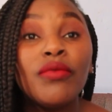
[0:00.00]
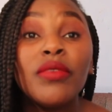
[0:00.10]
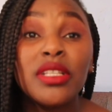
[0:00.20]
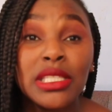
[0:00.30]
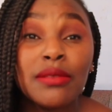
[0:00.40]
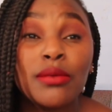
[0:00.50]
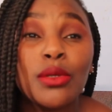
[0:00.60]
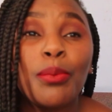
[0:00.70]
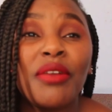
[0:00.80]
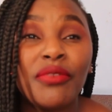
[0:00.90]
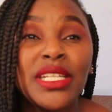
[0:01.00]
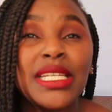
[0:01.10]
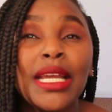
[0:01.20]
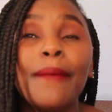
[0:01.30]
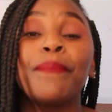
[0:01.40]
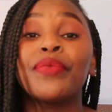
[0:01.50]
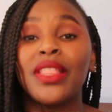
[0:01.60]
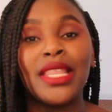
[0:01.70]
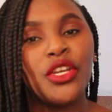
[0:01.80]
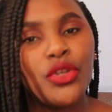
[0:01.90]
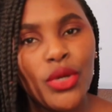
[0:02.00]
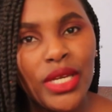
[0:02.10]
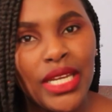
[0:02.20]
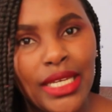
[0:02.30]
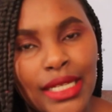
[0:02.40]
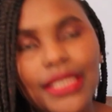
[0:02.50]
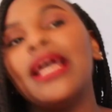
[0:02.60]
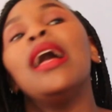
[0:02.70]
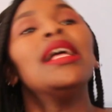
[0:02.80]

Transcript: it's super fitting, then you don't need it.